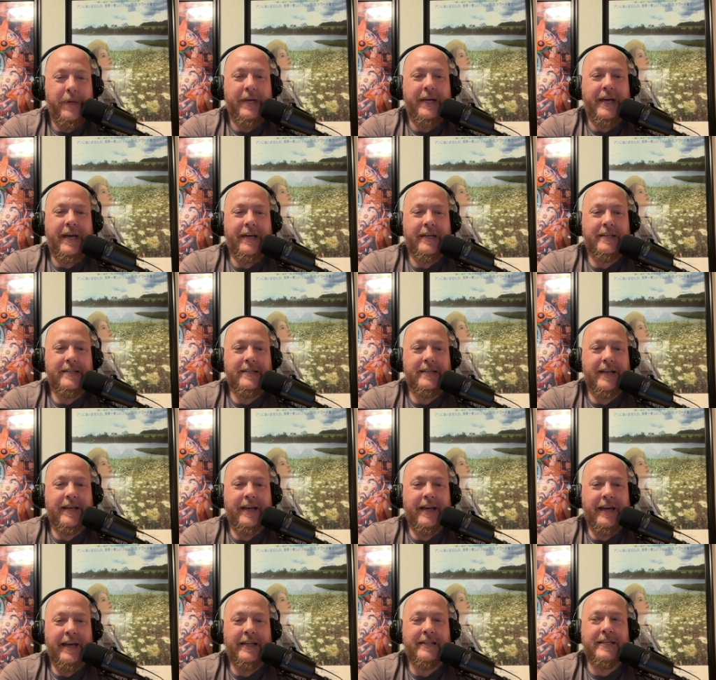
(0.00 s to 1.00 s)
because it,
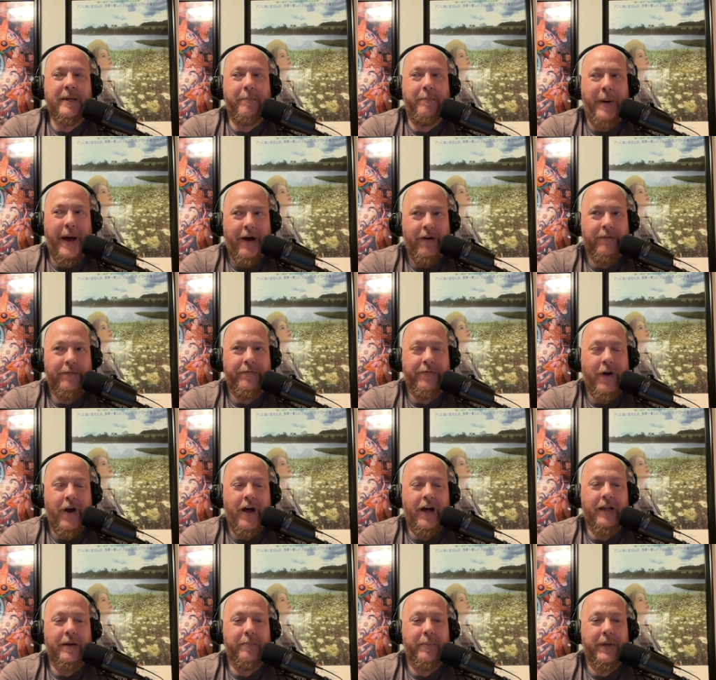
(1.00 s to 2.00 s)
it's about
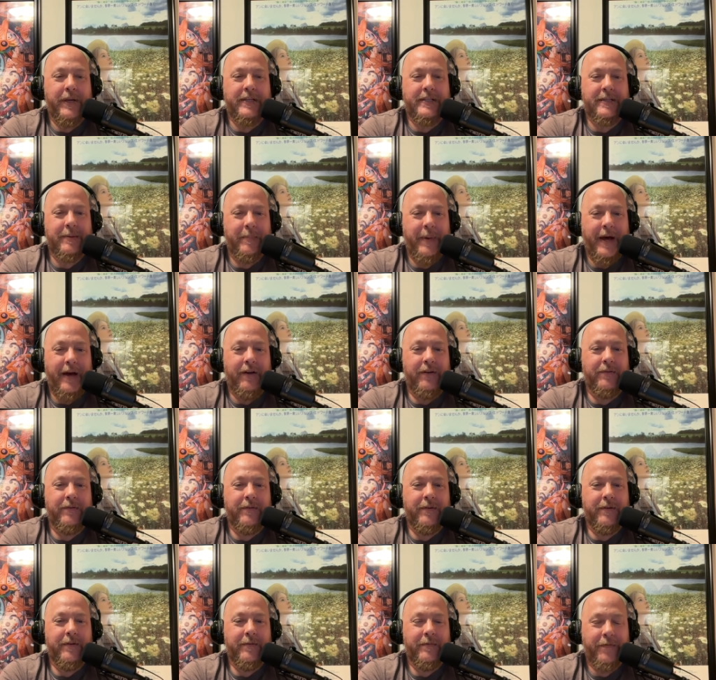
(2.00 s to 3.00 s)
fraud, but it's about
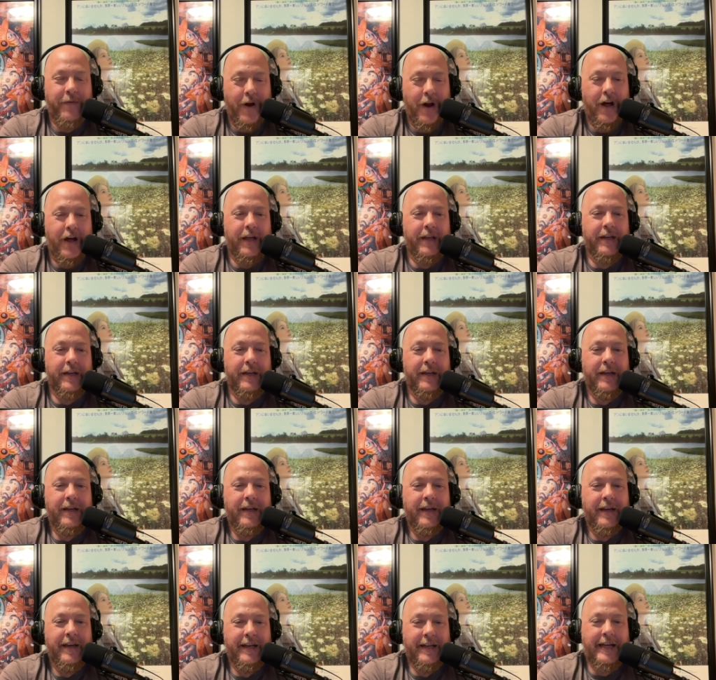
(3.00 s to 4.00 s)
fraud.
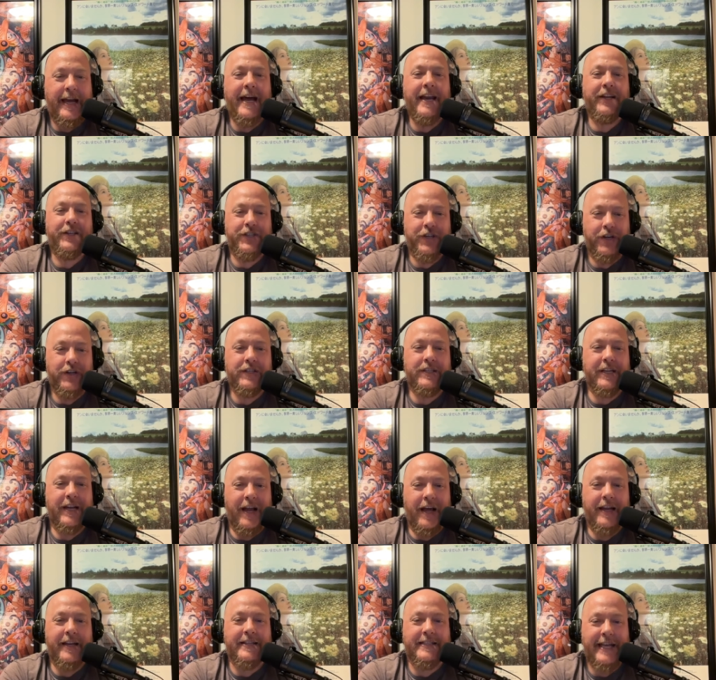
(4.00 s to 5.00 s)
It kind of turns it
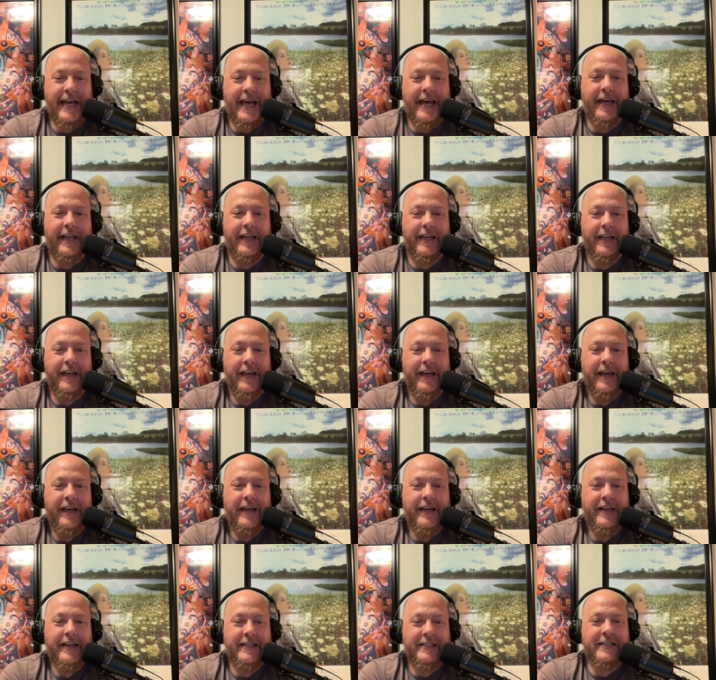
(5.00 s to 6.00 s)
on its head.
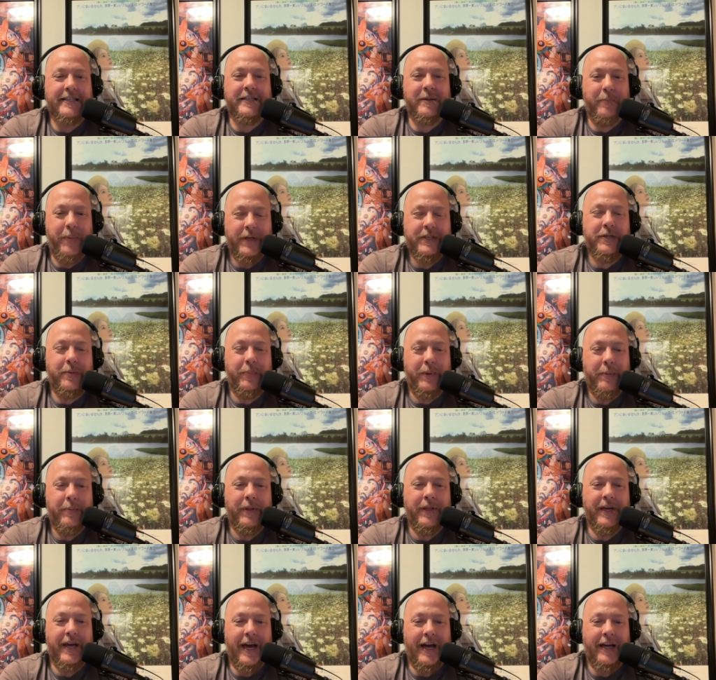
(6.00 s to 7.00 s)
Yeah, it's a bunch of people
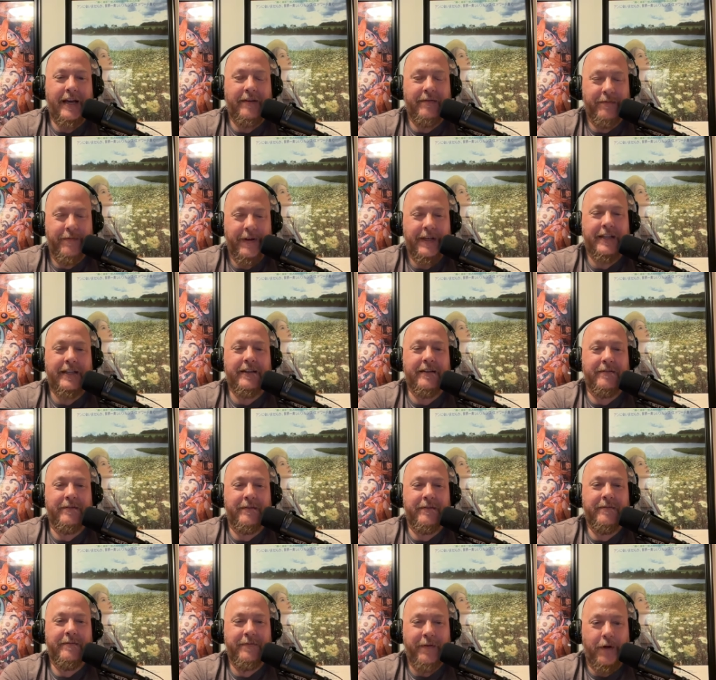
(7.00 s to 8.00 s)
that got convicted
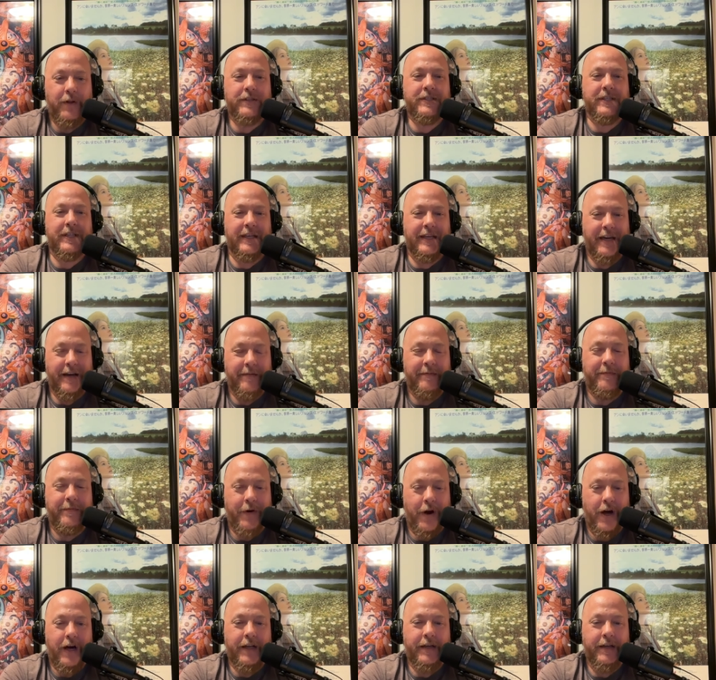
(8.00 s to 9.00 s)
falsely of
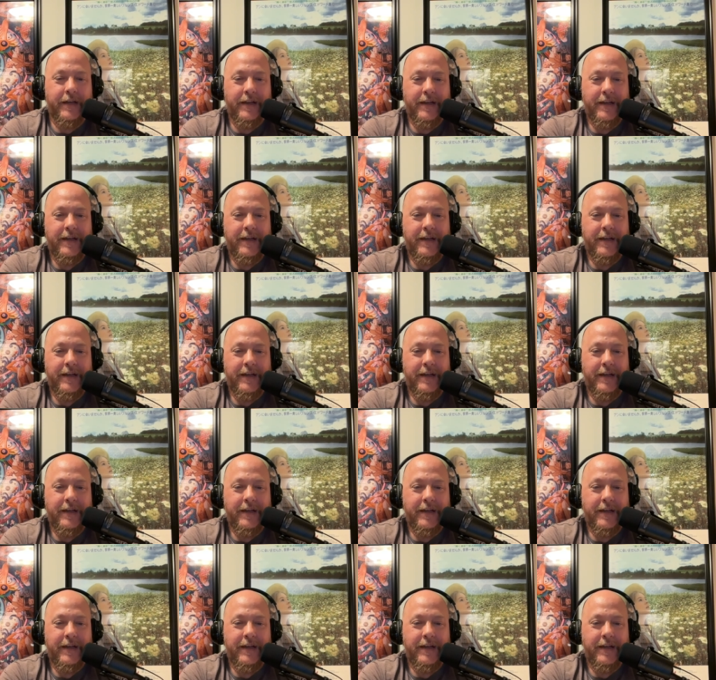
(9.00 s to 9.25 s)
fraud.